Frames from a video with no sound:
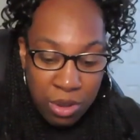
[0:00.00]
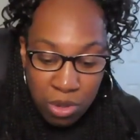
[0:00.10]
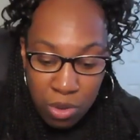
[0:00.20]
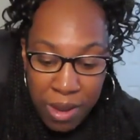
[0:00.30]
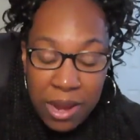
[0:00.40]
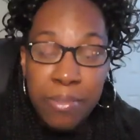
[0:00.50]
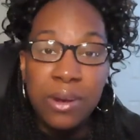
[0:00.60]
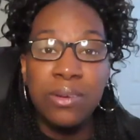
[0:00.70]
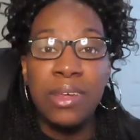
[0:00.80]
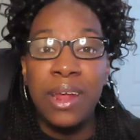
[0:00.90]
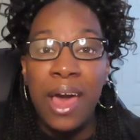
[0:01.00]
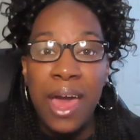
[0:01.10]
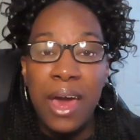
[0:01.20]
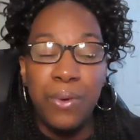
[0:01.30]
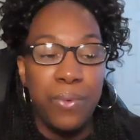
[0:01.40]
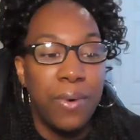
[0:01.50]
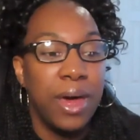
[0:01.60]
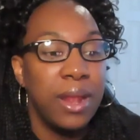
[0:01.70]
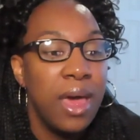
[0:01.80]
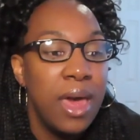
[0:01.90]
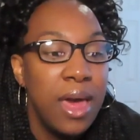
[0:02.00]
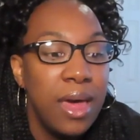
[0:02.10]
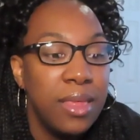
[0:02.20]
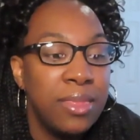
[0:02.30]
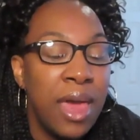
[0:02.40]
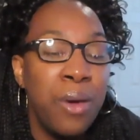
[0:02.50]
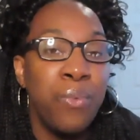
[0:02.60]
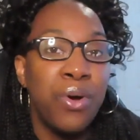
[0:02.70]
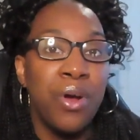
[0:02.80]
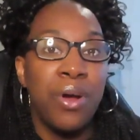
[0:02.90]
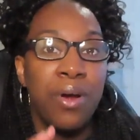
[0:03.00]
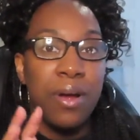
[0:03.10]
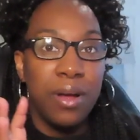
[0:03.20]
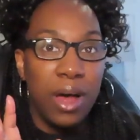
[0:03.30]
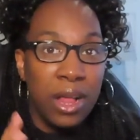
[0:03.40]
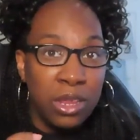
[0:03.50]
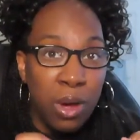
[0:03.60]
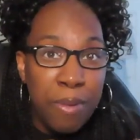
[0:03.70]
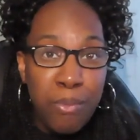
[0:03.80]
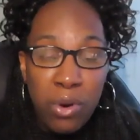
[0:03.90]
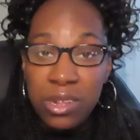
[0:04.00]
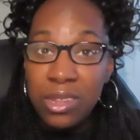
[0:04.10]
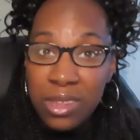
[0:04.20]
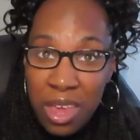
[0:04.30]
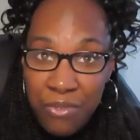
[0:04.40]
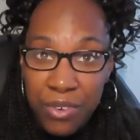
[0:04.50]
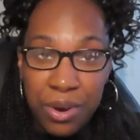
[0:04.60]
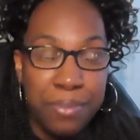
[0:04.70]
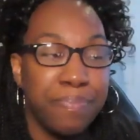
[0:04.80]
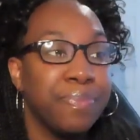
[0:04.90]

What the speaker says: two body butters that I had on, they were a little bit more stiffer.